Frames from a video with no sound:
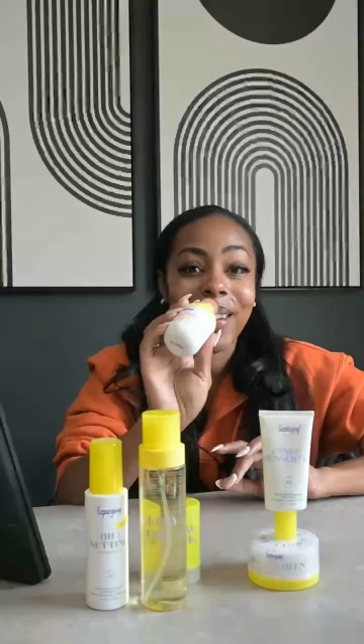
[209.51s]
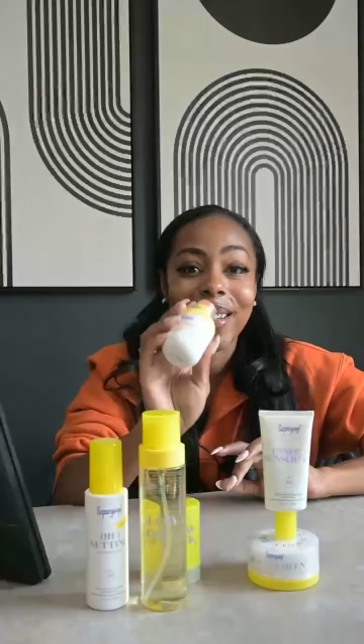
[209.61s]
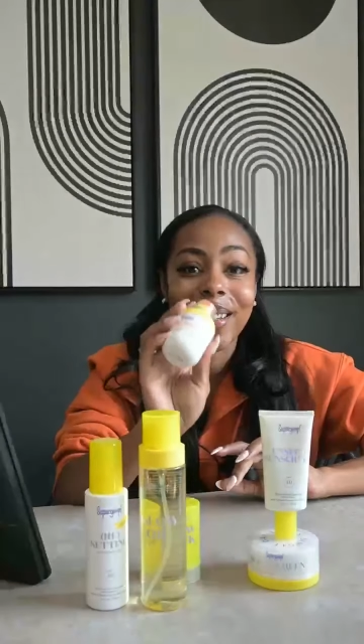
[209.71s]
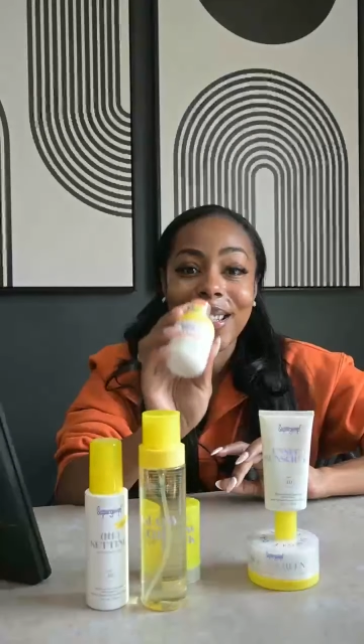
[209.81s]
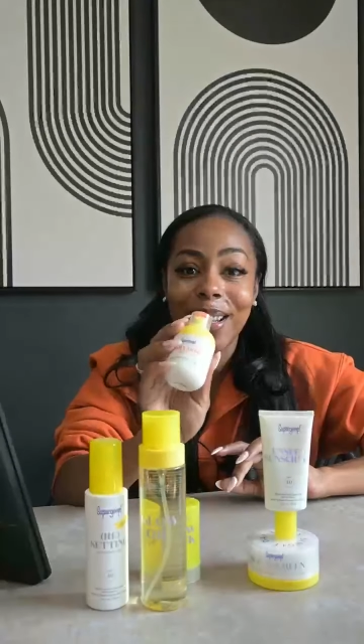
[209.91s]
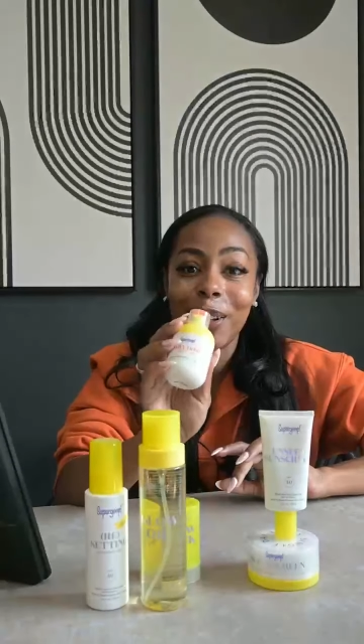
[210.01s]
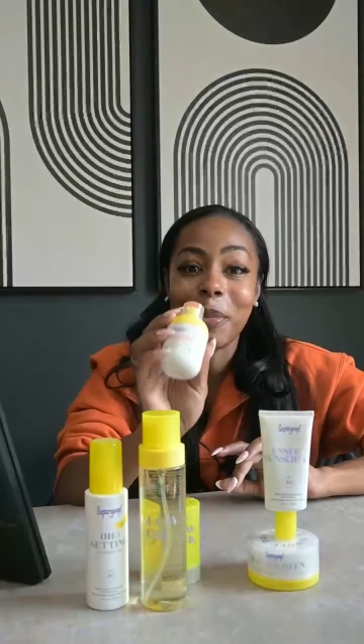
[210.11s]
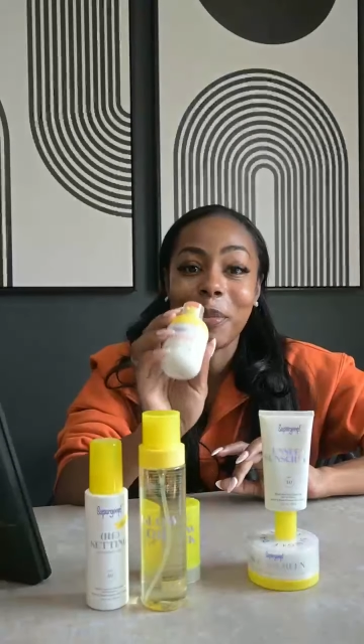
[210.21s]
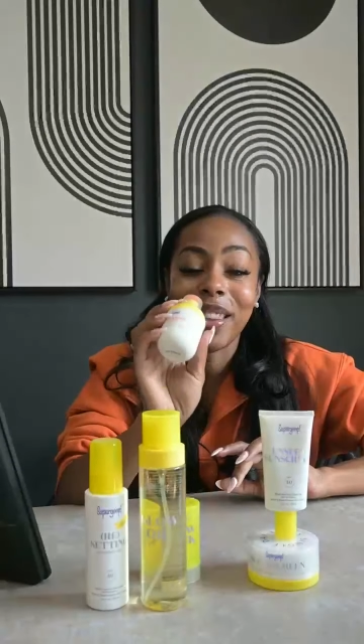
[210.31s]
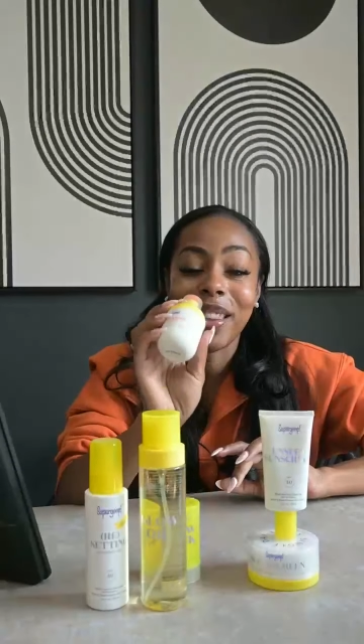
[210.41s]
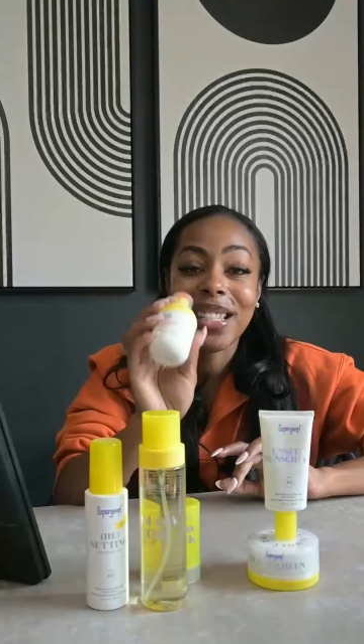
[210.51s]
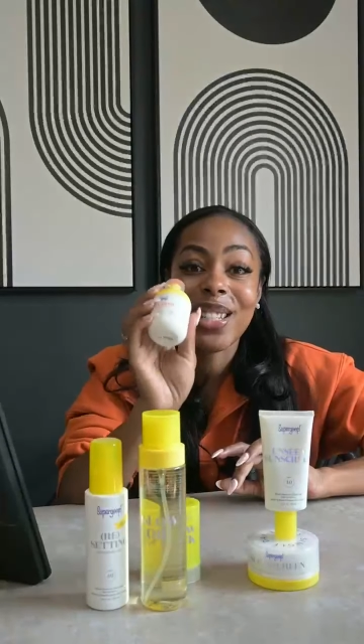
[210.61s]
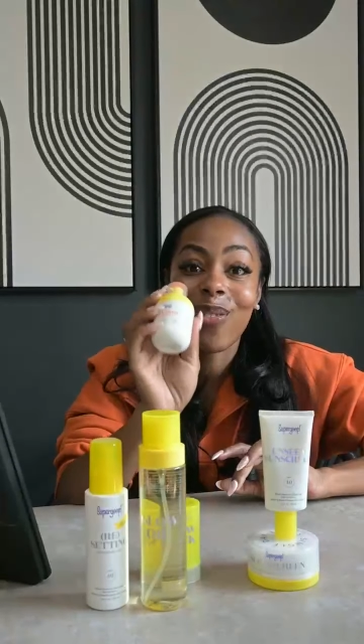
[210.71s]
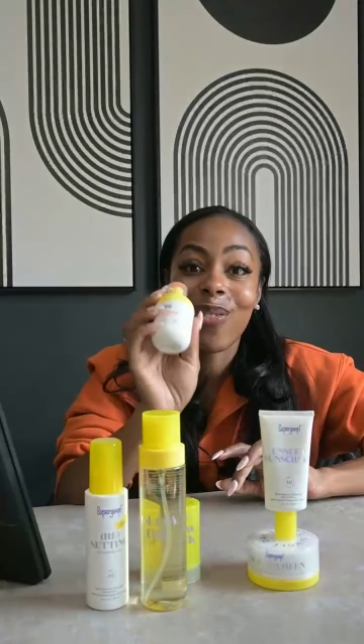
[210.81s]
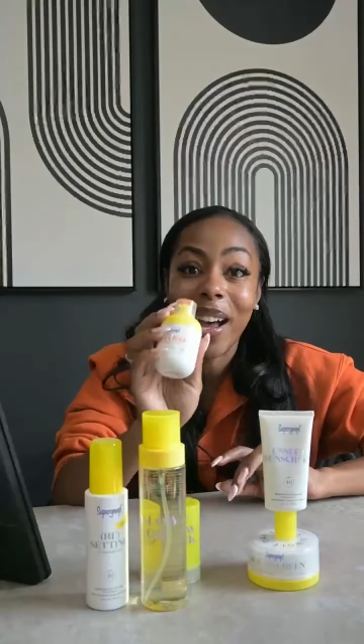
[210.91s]
a good serum and
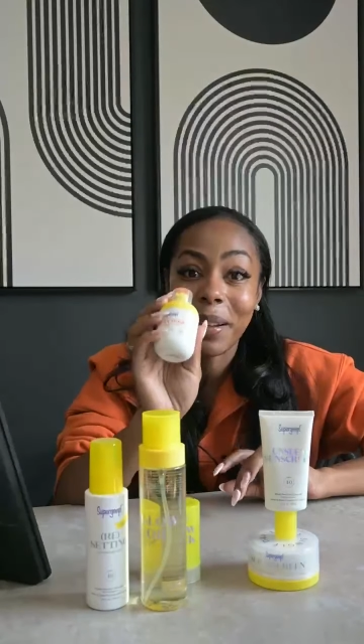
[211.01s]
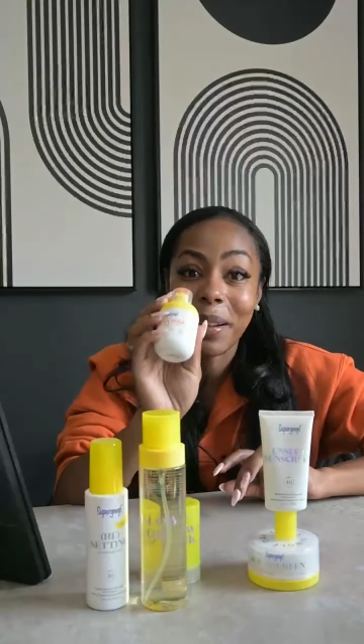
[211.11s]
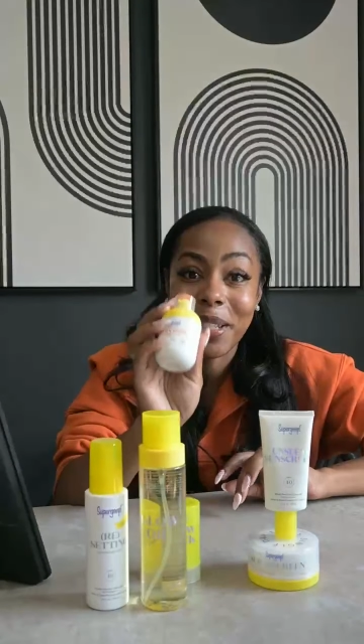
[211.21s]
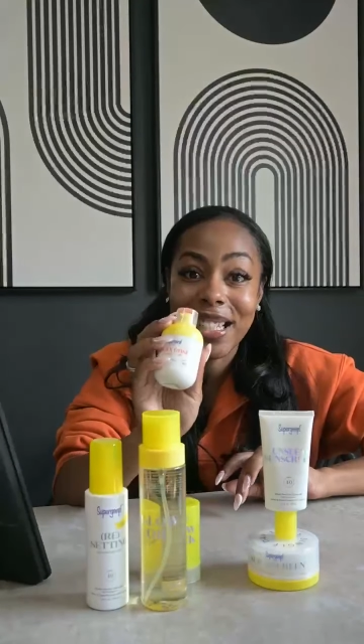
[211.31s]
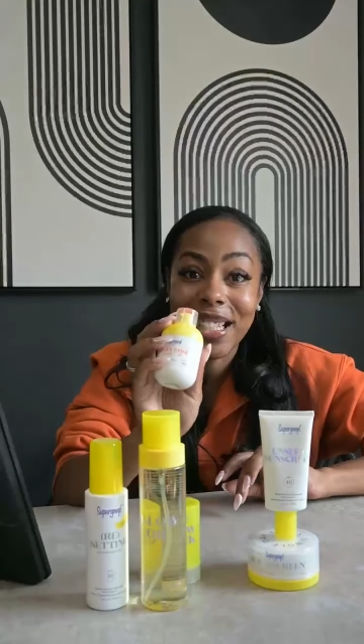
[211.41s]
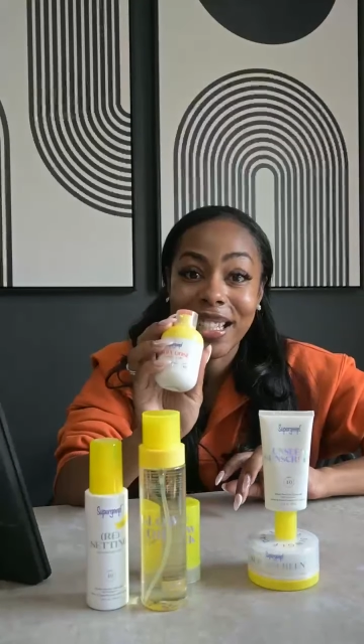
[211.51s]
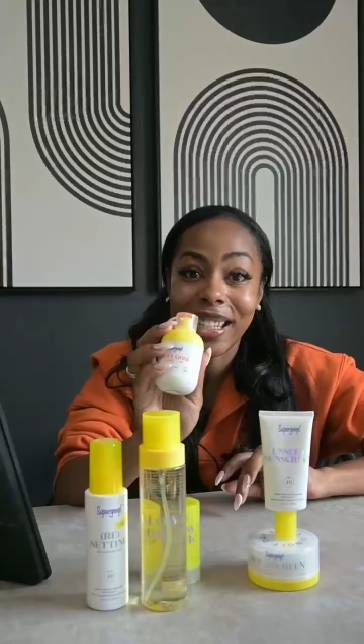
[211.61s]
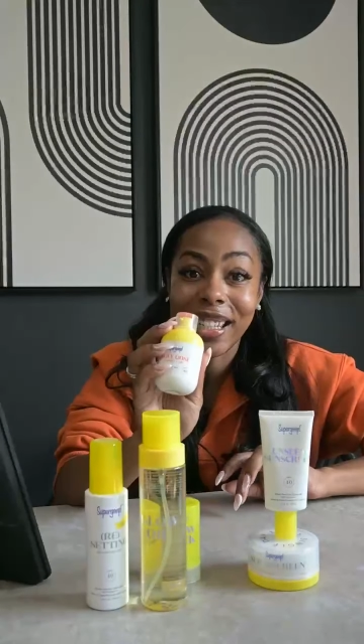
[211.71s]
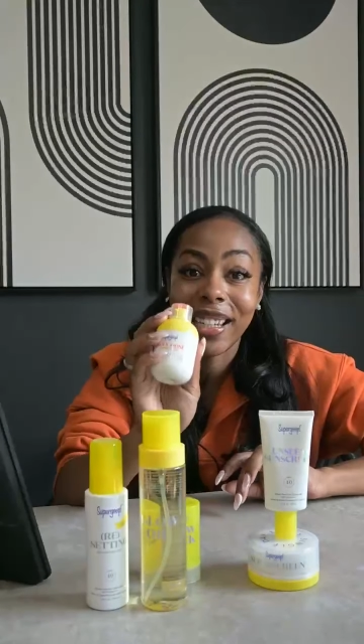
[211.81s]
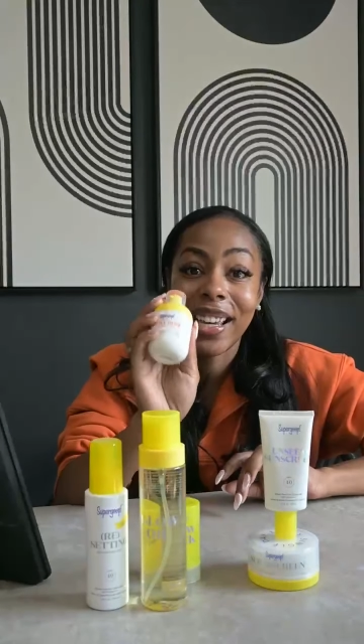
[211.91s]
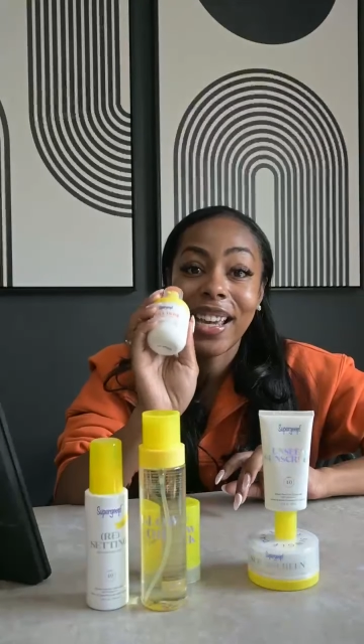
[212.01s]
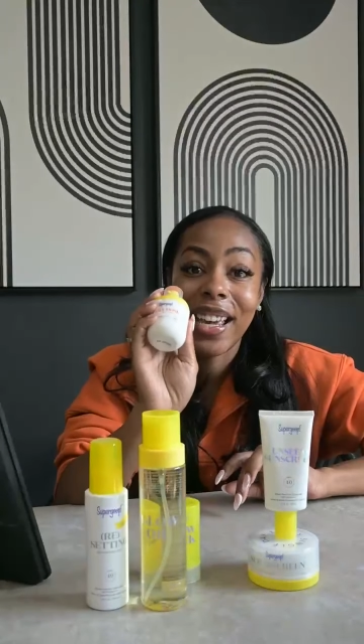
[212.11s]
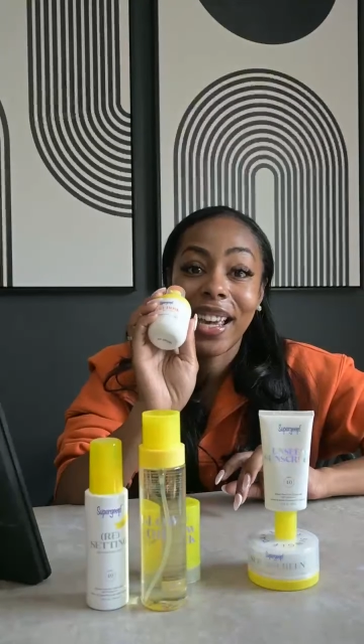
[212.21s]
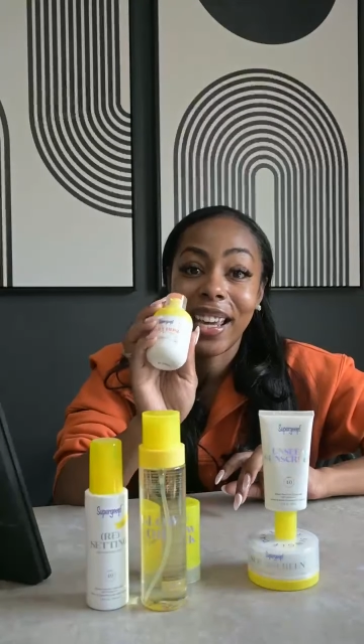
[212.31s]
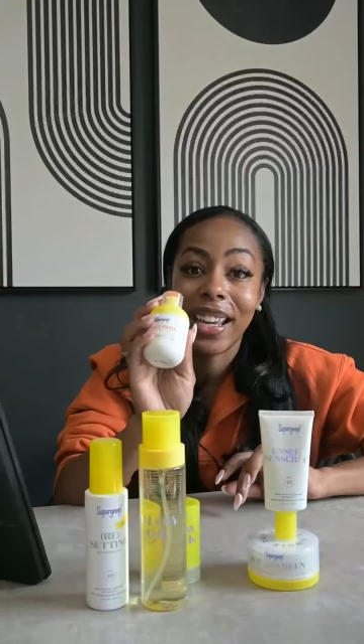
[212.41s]
this is a vitamin
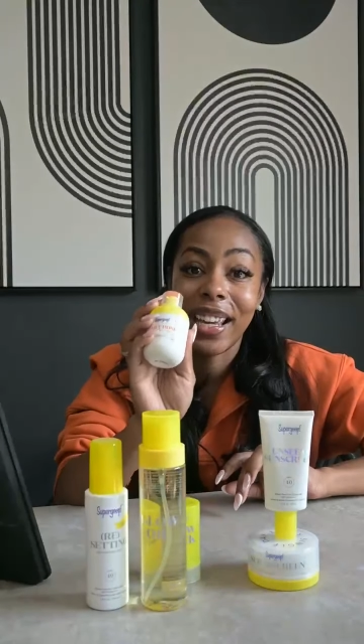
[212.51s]
C